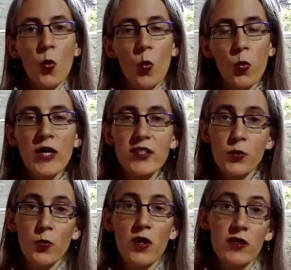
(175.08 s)

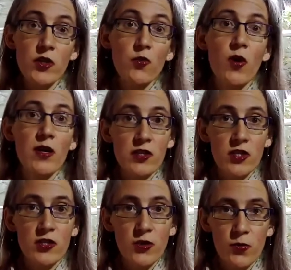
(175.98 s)
Which one you want
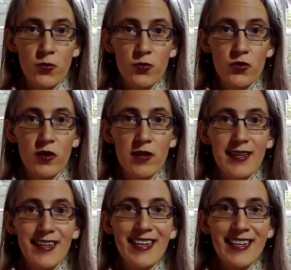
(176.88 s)
to use
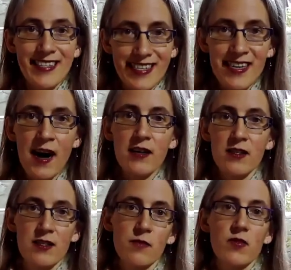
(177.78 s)
is not
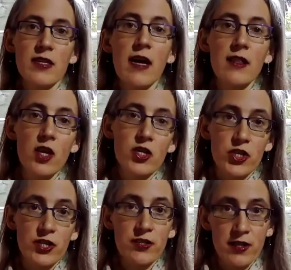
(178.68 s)
something that
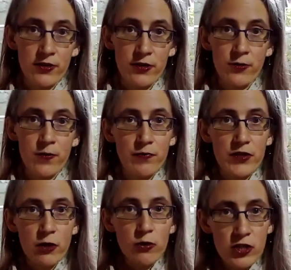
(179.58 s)
logic can tell you.
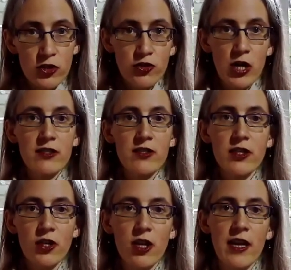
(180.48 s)
So
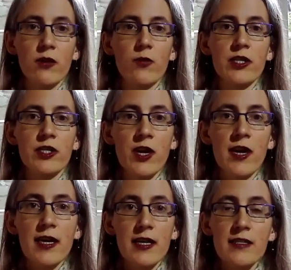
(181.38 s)
constructing your language
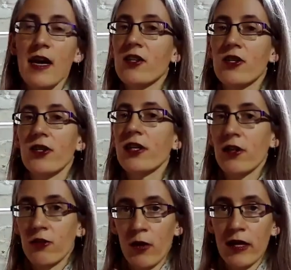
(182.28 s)
is actually
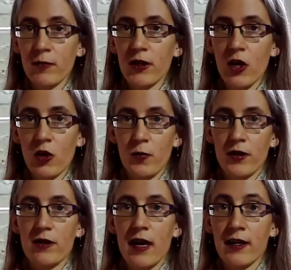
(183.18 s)
incredibly
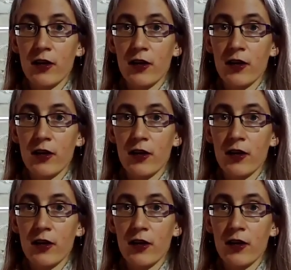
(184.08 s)
open and